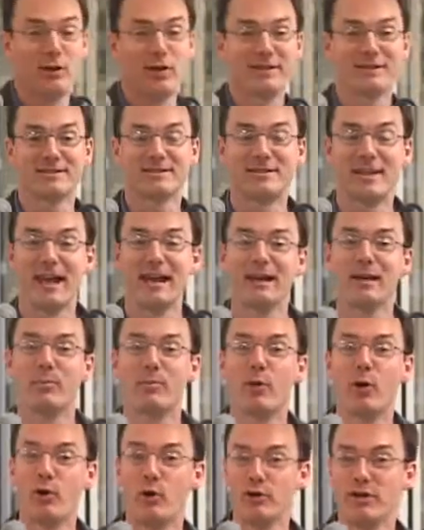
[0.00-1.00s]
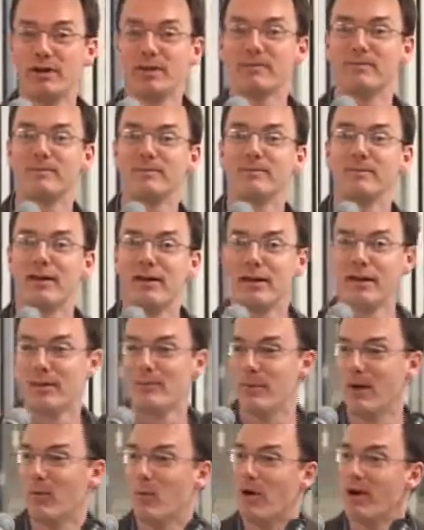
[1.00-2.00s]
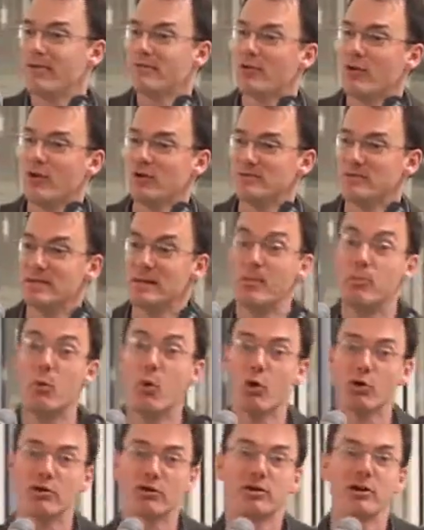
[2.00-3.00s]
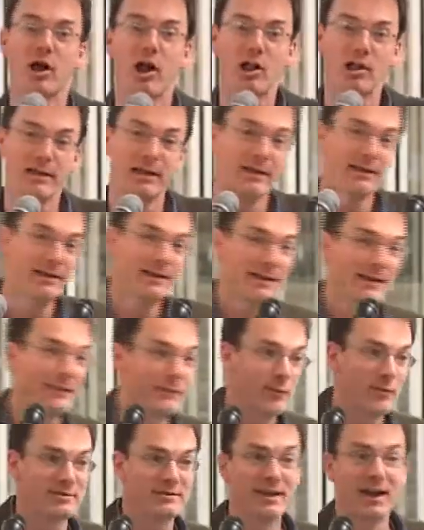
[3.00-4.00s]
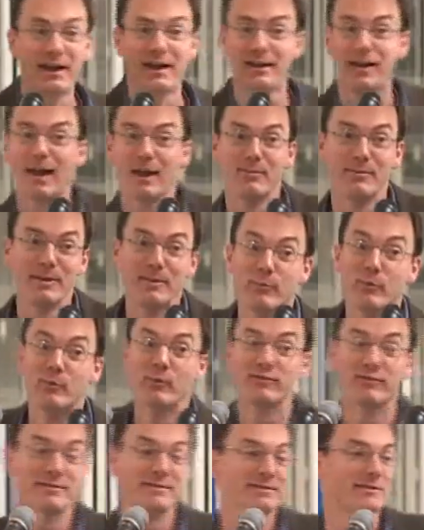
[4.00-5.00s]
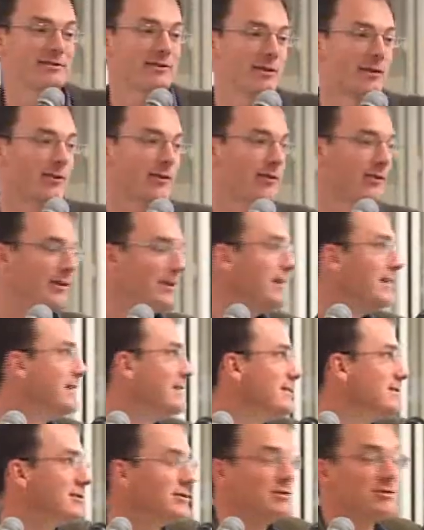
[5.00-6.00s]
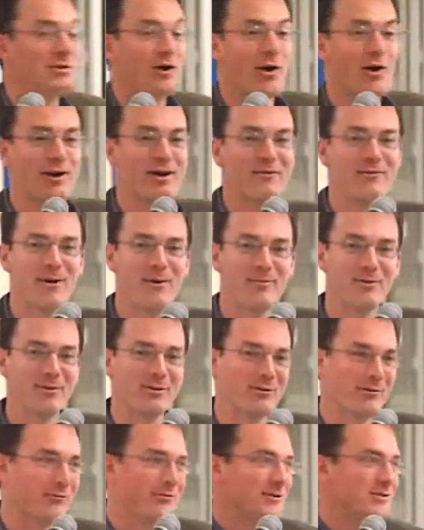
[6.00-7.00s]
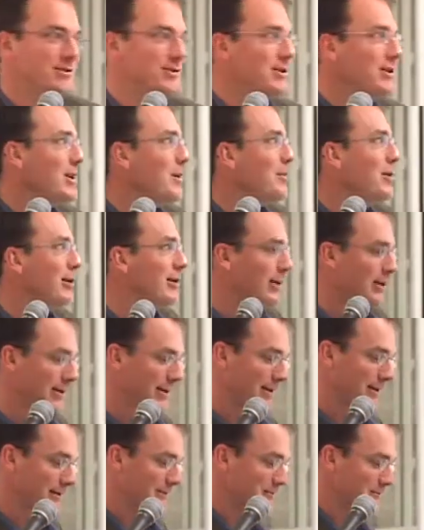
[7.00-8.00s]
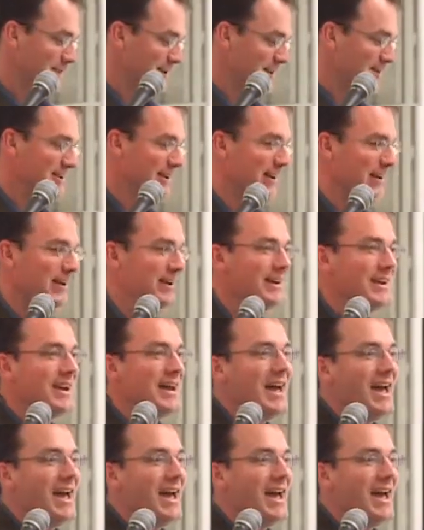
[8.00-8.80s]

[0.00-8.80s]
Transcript: don't like to stand at a podium. My wife calls me a border collie. I've always kind of got to be moving, so sorry if I'm a little fidgety up here. But